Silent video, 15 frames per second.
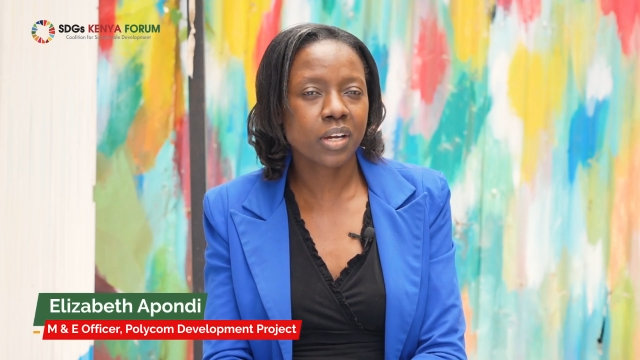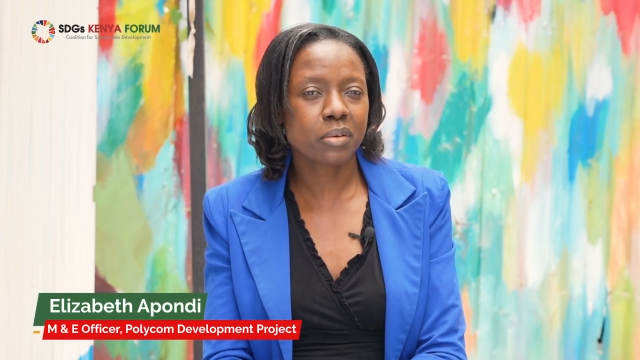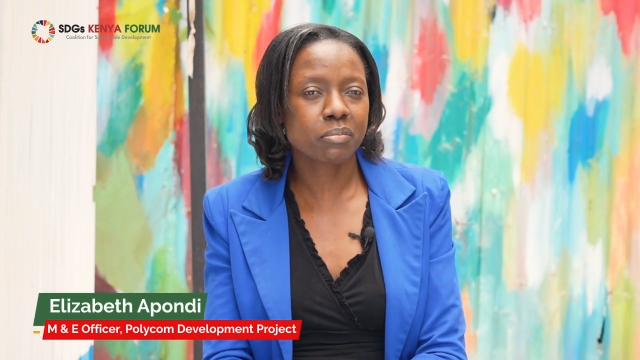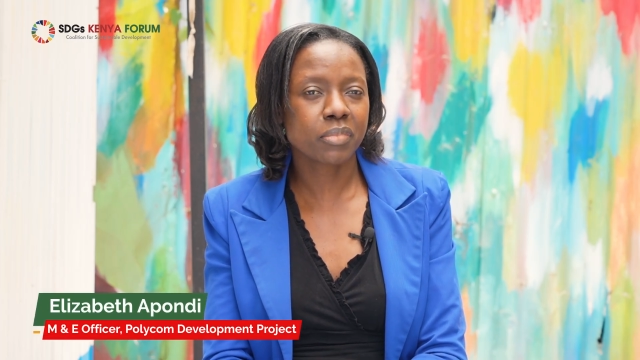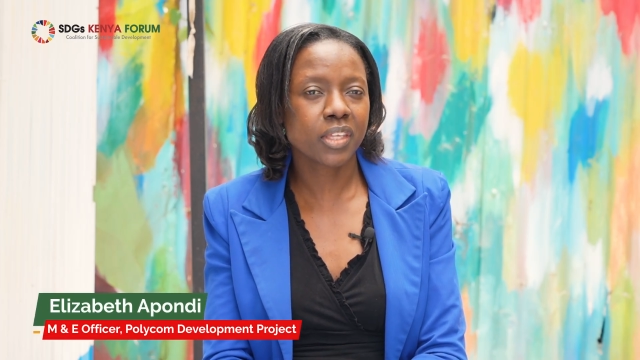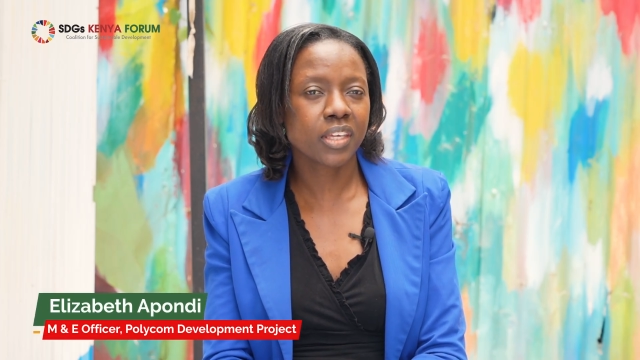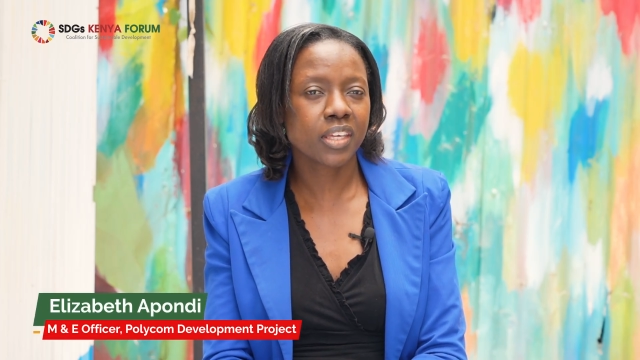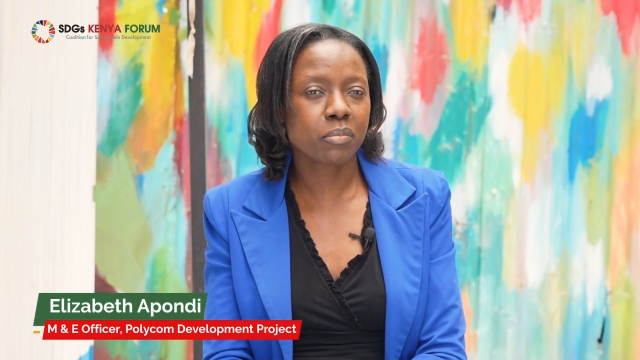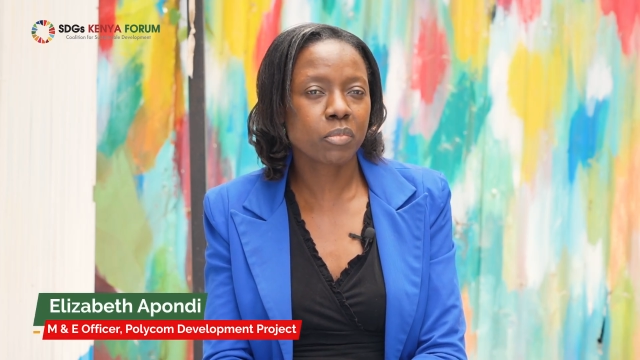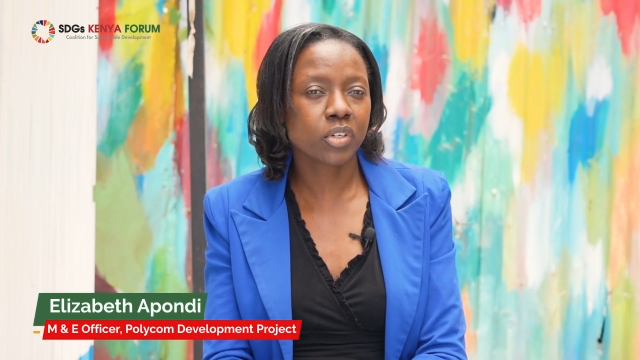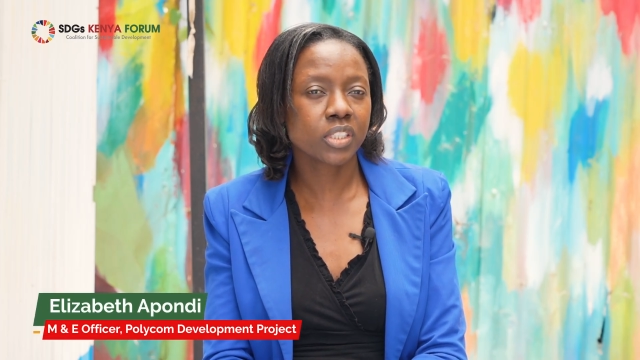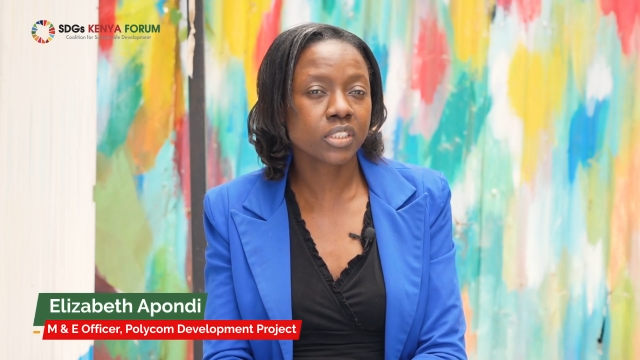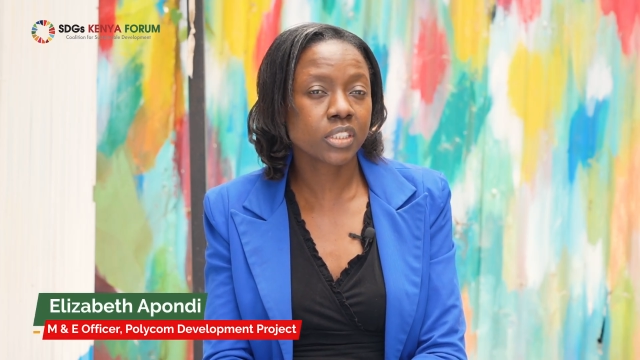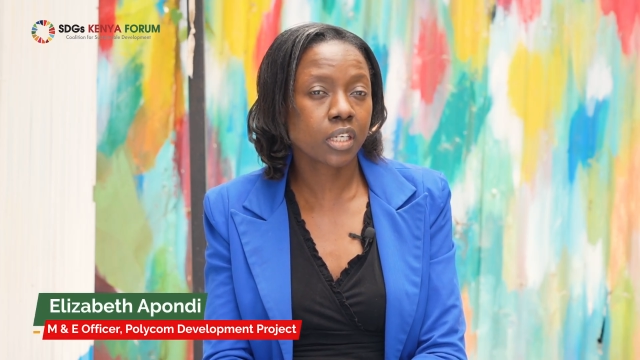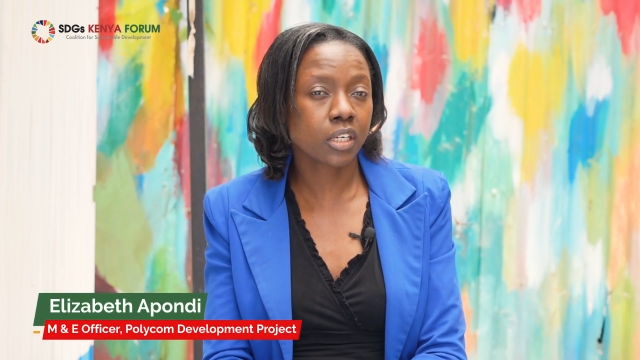I'm the
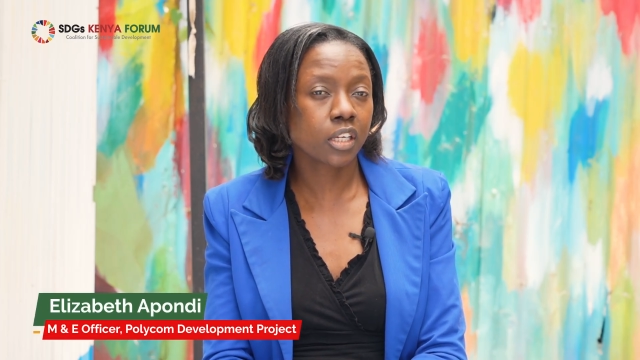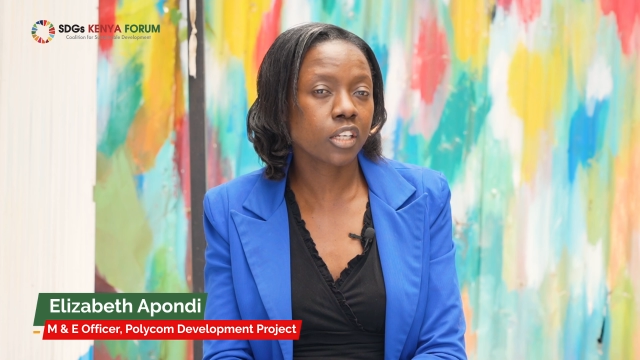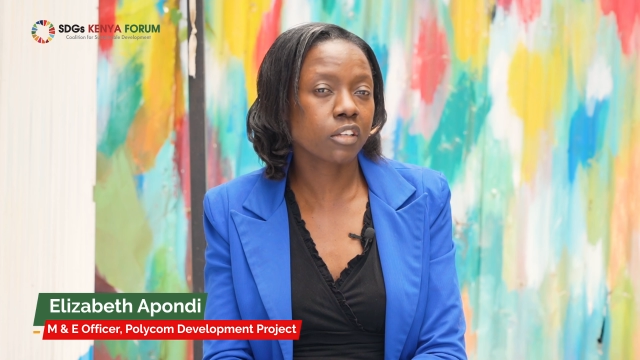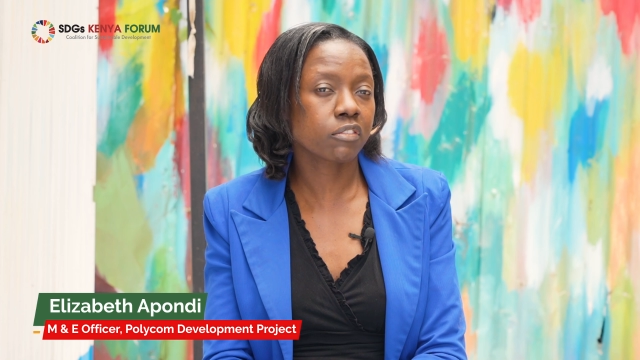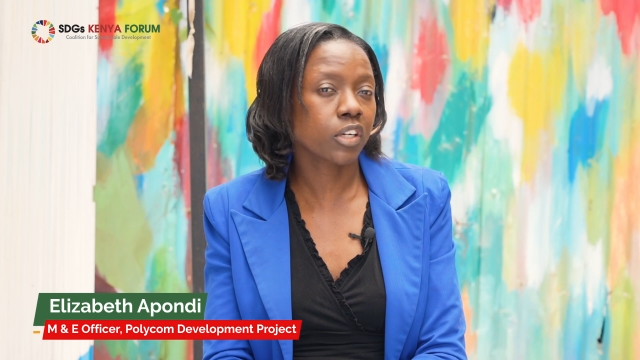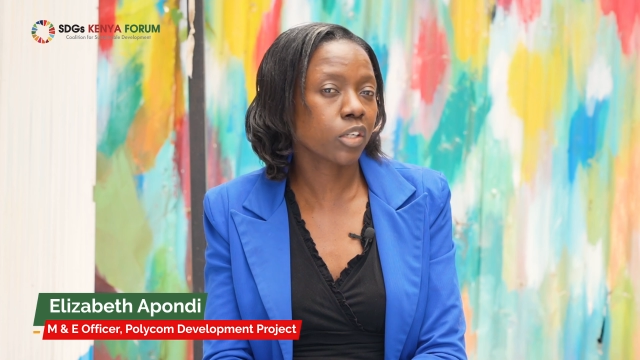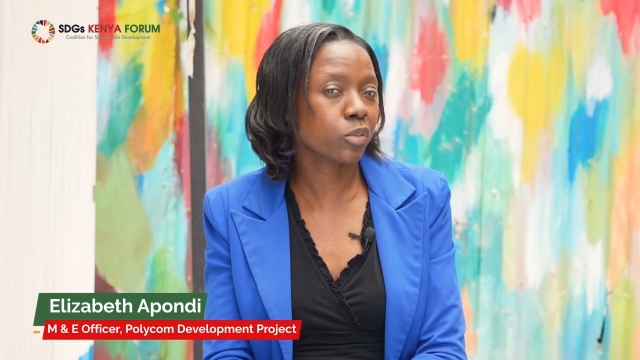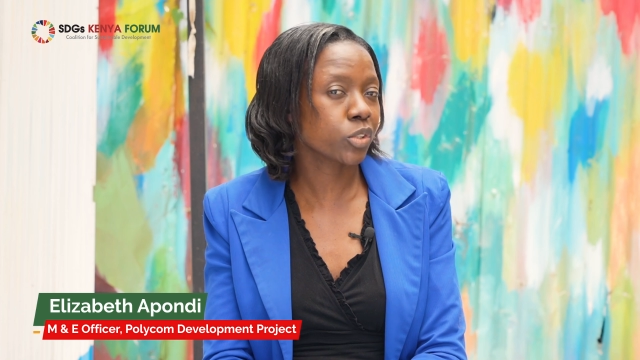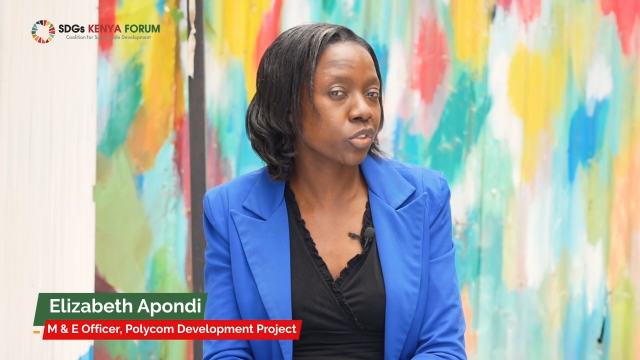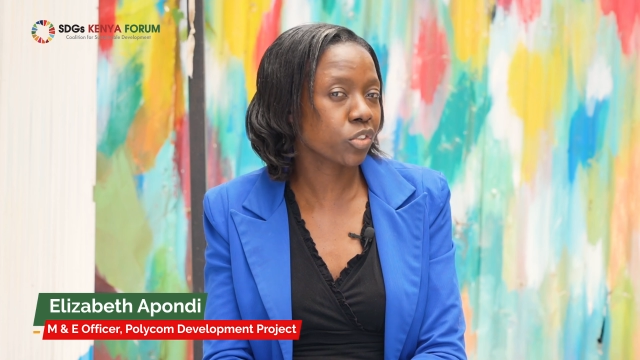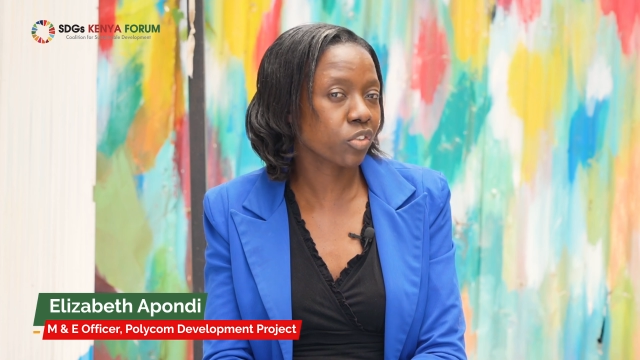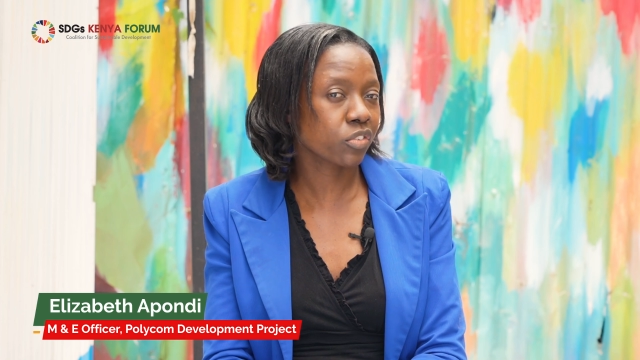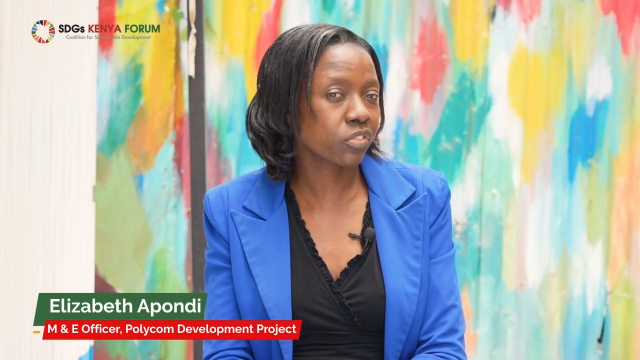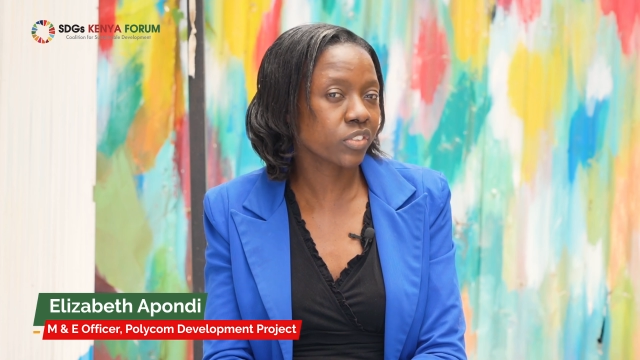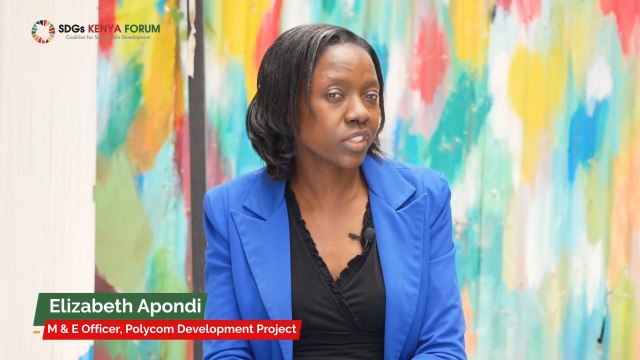Monitoring and
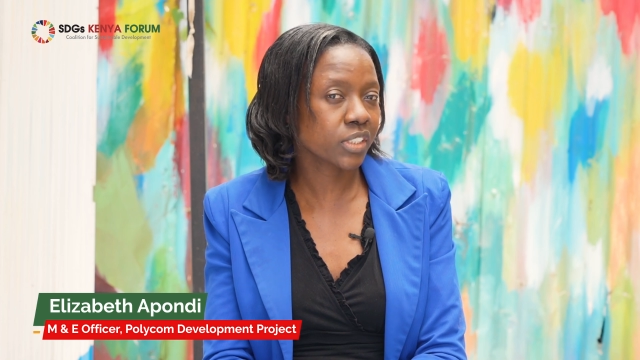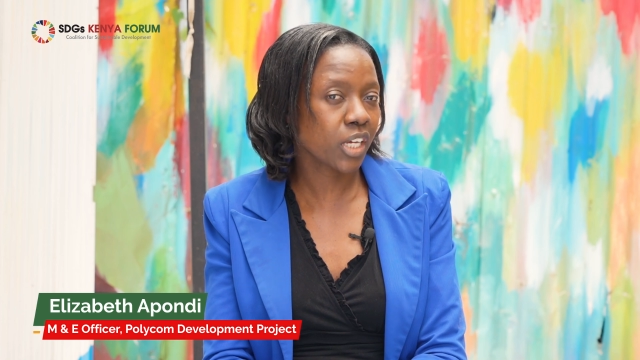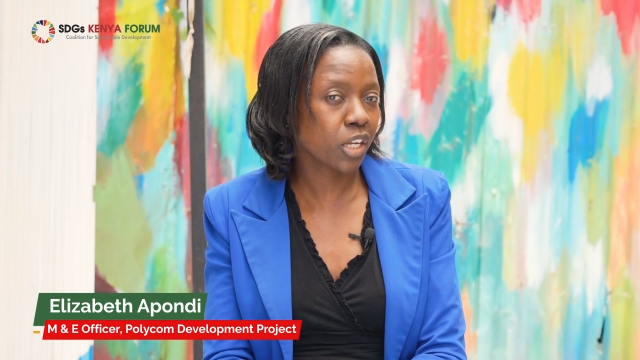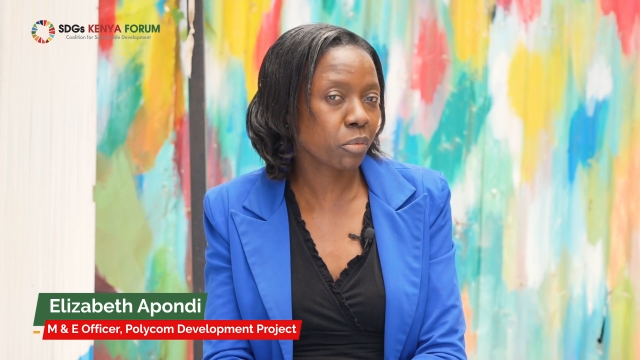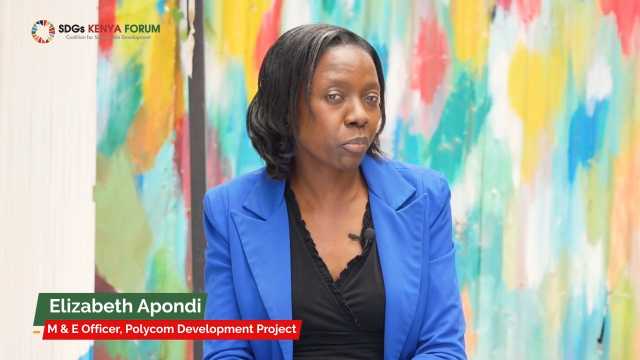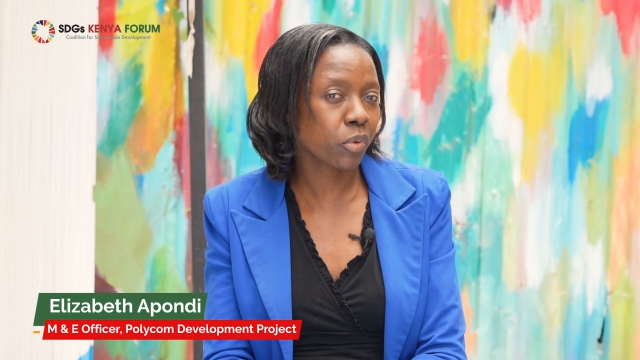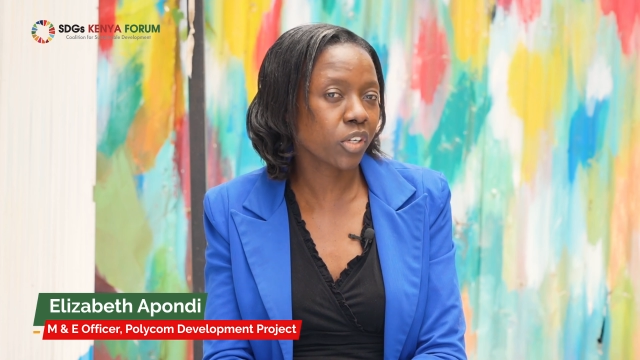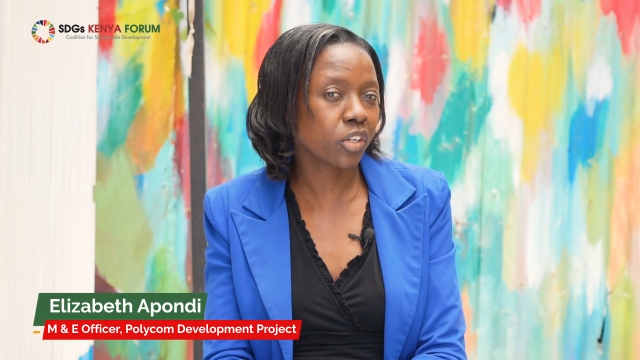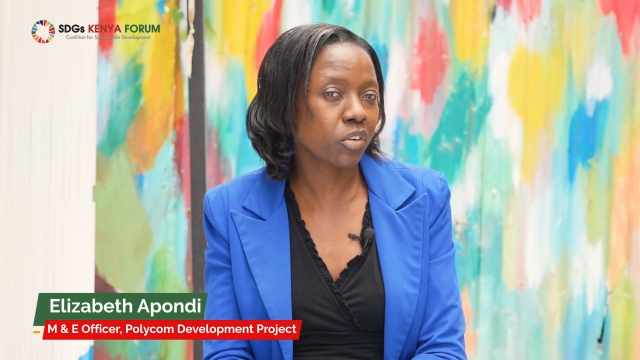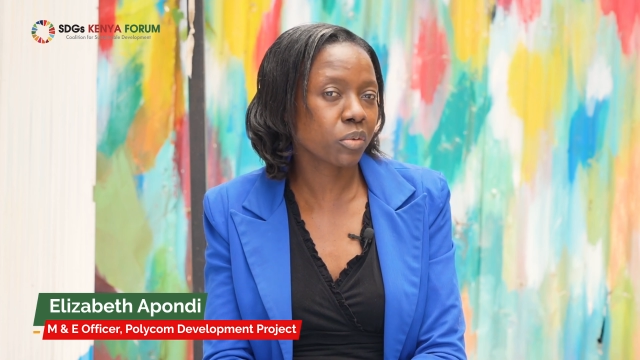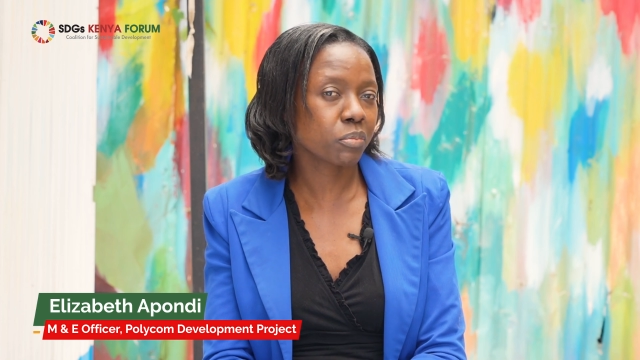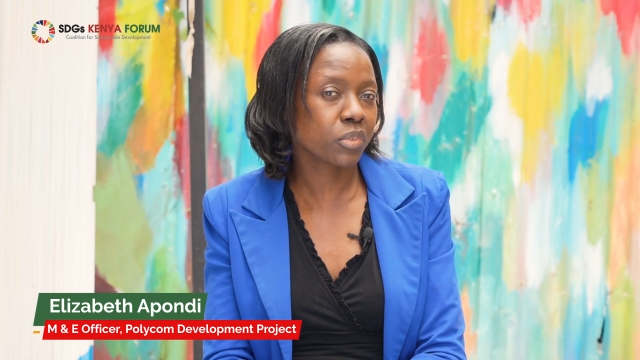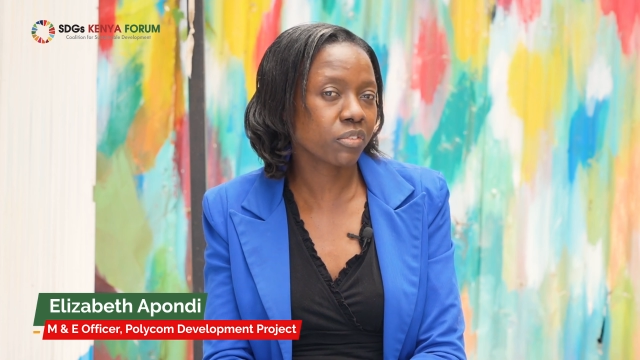Evaluation Officer at Polycom